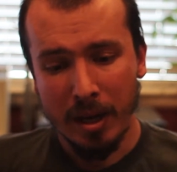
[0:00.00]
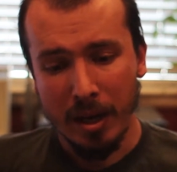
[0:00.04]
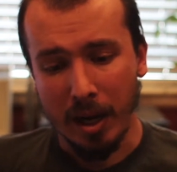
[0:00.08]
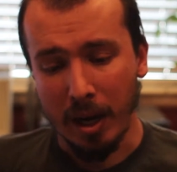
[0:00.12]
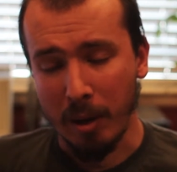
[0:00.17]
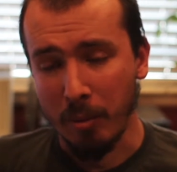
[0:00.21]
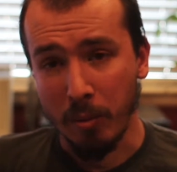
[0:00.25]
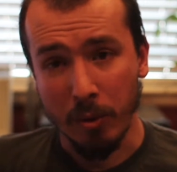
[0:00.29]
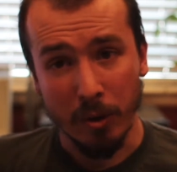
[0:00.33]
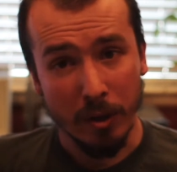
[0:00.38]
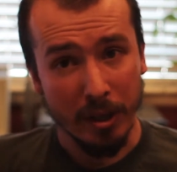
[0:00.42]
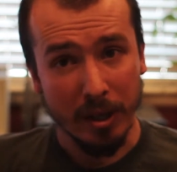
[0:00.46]

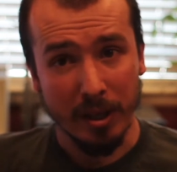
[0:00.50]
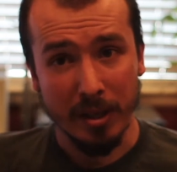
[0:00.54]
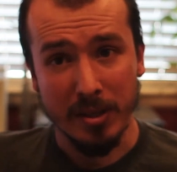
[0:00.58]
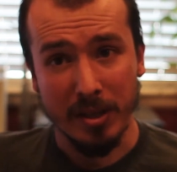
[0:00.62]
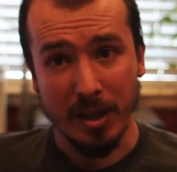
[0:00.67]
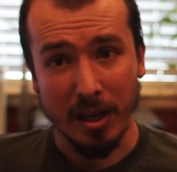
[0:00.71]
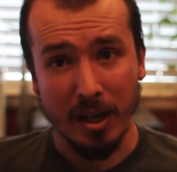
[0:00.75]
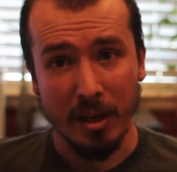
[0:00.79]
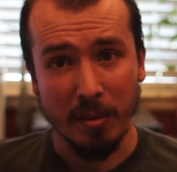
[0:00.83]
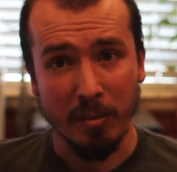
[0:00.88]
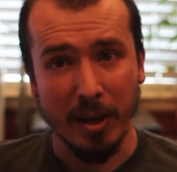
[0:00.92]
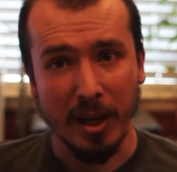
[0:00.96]
I'm really
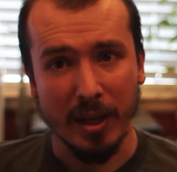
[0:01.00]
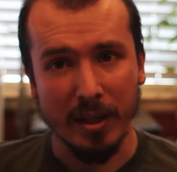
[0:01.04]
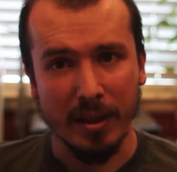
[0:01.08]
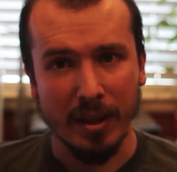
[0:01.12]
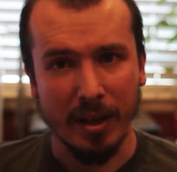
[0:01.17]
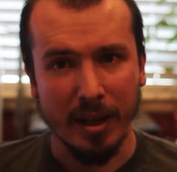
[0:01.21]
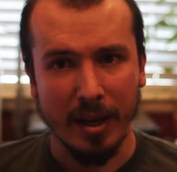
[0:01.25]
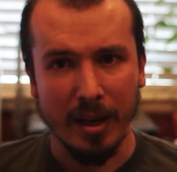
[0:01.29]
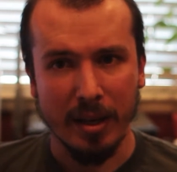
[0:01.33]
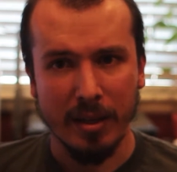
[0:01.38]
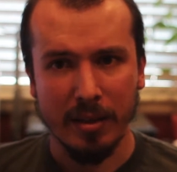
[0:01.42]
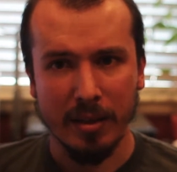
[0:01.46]
excited about
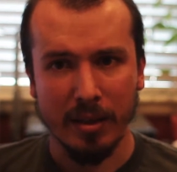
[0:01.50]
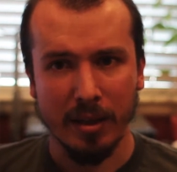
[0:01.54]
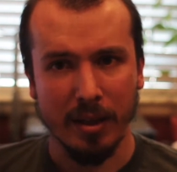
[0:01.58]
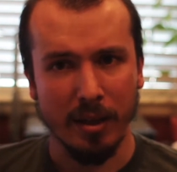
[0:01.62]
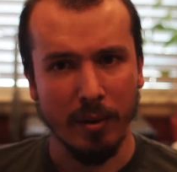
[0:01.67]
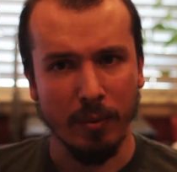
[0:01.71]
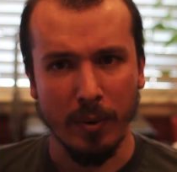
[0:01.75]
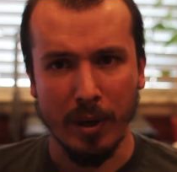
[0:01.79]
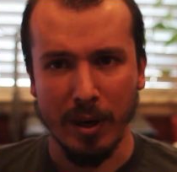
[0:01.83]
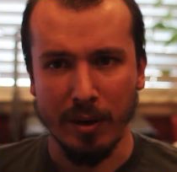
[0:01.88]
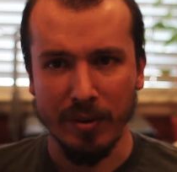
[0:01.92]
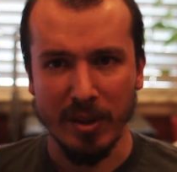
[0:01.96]

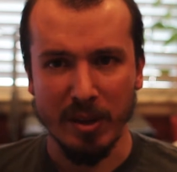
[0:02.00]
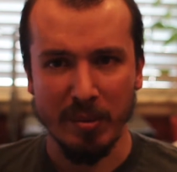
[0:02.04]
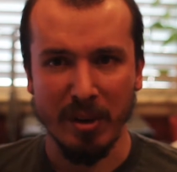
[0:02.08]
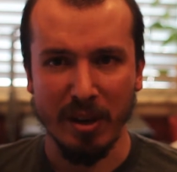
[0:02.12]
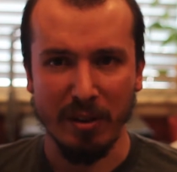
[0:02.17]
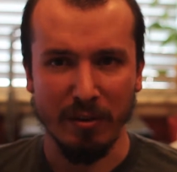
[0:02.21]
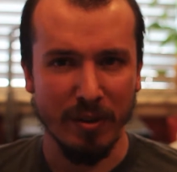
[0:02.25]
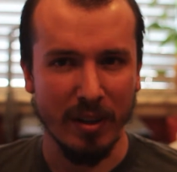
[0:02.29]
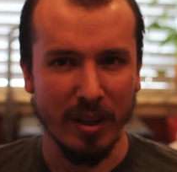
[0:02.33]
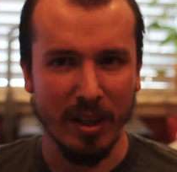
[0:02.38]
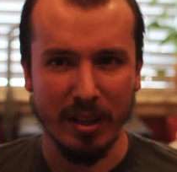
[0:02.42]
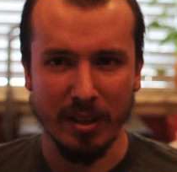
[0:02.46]
that. One of them I
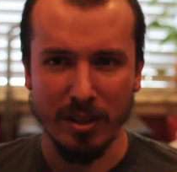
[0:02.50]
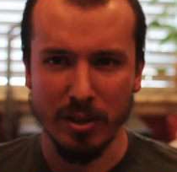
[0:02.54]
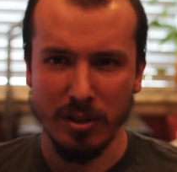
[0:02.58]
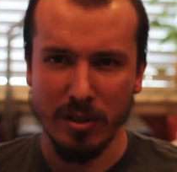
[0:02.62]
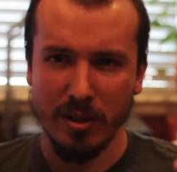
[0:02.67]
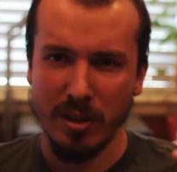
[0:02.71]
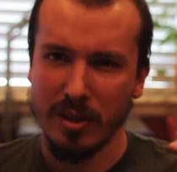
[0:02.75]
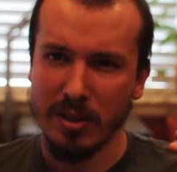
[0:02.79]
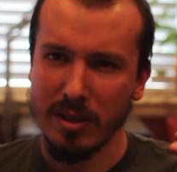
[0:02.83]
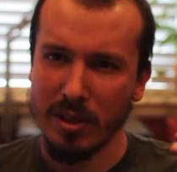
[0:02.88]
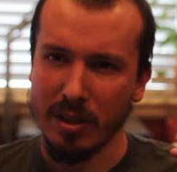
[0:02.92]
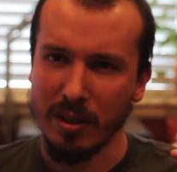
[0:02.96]
feel like just
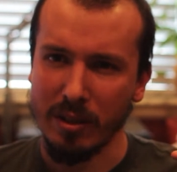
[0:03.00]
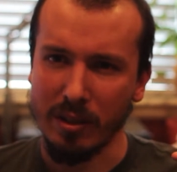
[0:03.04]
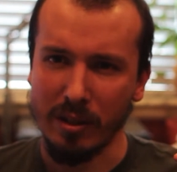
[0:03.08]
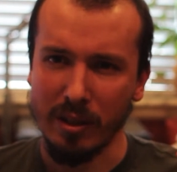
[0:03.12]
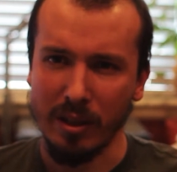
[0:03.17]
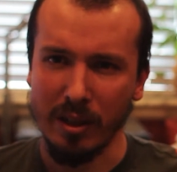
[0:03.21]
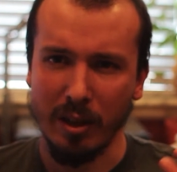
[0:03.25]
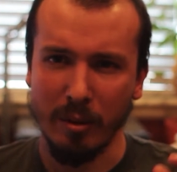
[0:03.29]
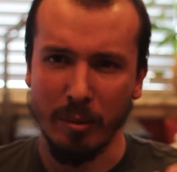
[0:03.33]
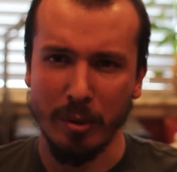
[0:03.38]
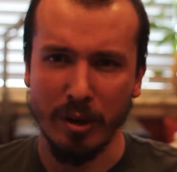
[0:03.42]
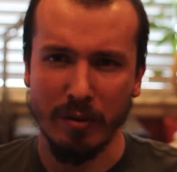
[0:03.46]
needs a
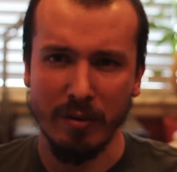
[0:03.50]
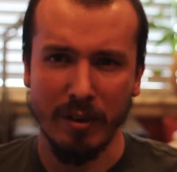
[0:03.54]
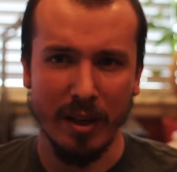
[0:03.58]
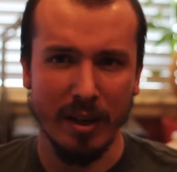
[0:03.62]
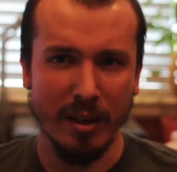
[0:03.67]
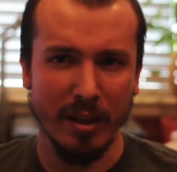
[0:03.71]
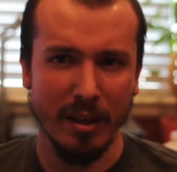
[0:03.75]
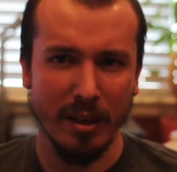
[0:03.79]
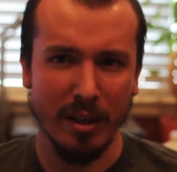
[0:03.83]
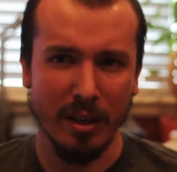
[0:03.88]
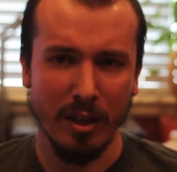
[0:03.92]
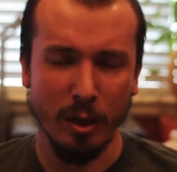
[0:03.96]
little bit of
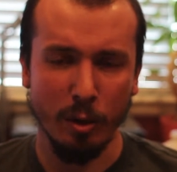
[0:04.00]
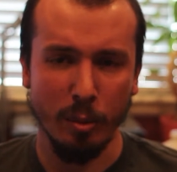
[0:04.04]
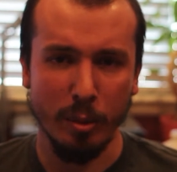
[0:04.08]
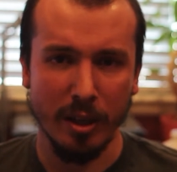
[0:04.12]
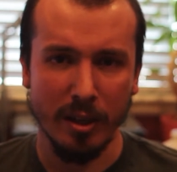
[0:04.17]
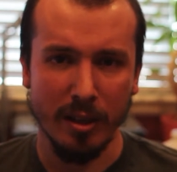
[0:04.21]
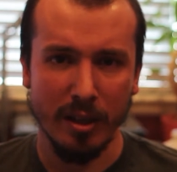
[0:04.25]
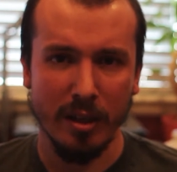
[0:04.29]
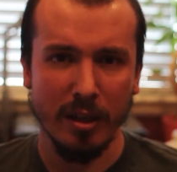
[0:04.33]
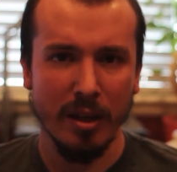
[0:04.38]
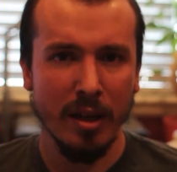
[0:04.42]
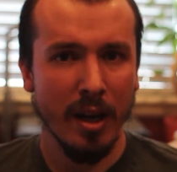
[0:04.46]
editing and it'll be
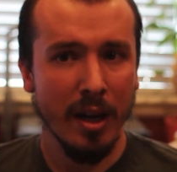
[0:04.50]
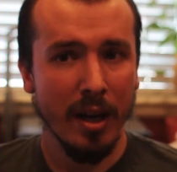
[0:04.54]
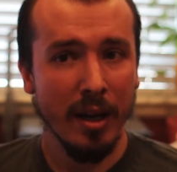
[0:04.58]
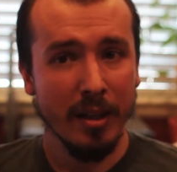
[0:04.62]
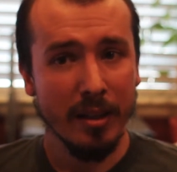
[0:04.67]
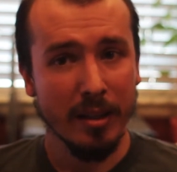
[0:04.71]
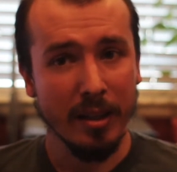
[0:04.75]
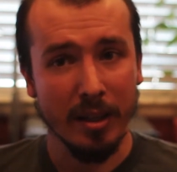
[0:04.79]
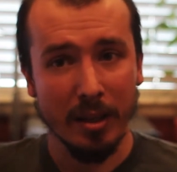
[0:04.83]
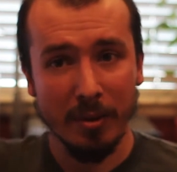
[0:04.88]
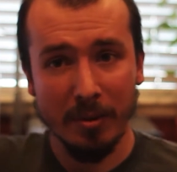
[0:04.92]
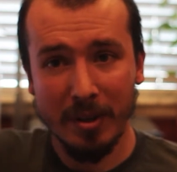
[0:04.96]
done.
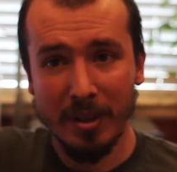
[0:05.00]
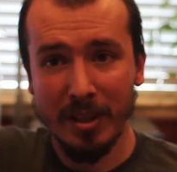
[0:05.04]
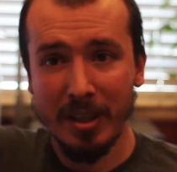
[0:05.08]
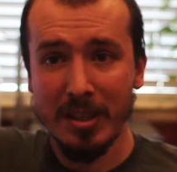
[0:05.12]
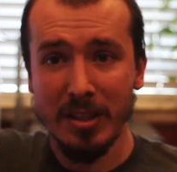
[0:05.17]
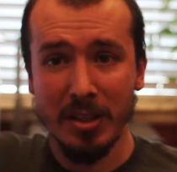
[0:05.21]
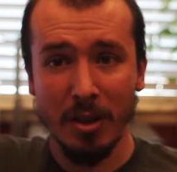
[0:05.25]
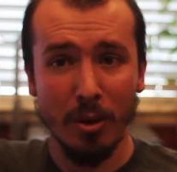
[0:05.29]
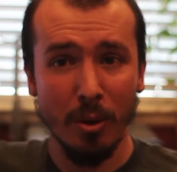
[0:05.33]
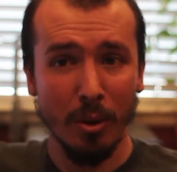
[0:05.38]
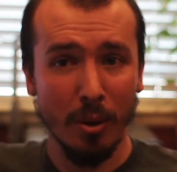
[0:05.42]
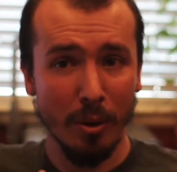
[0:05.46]
The other one
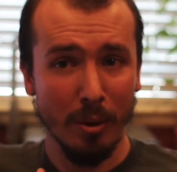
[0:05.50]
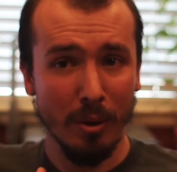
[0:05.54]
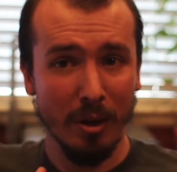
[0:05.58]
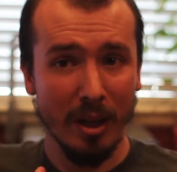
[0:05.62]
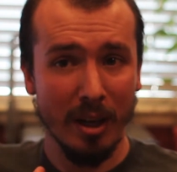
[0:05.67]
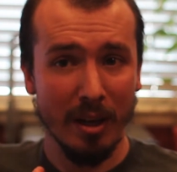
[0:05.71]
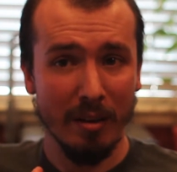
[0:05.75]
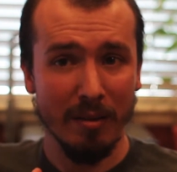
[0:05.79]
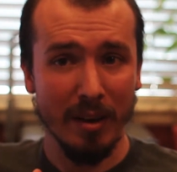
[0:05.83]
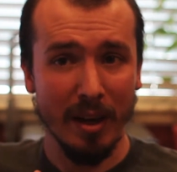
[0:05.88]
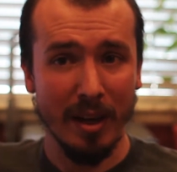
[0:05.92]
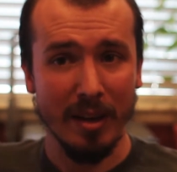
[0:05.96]
needs a whole
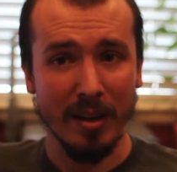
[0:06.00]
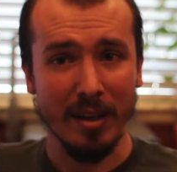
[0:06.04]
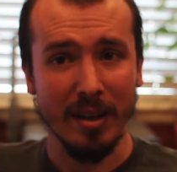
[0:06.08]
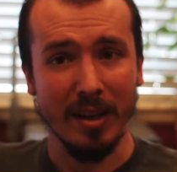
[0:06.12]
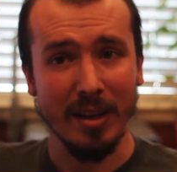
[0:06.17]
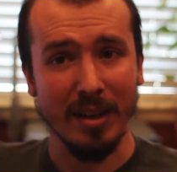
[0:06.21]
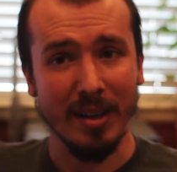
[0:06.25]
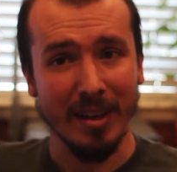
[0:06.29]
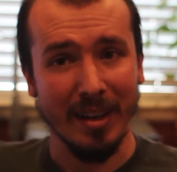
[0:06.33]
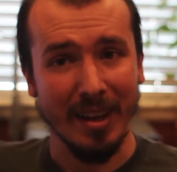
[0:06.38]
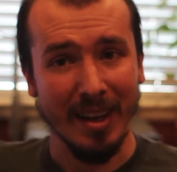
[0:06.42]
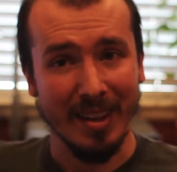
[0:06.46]
lot of
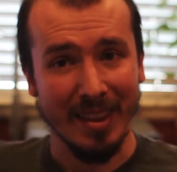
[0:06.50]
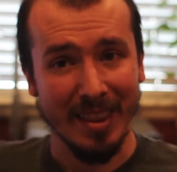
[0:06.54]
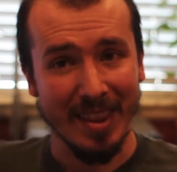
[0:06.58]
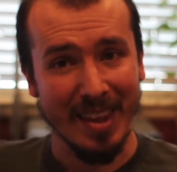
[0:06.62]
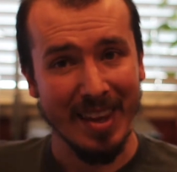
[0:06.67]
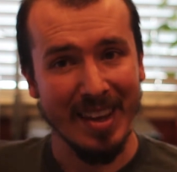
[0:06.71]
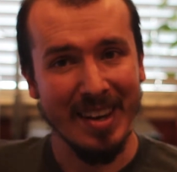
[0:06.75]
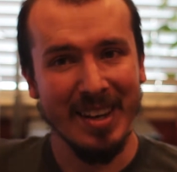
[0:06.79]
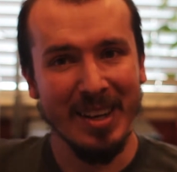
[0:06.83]
editing and then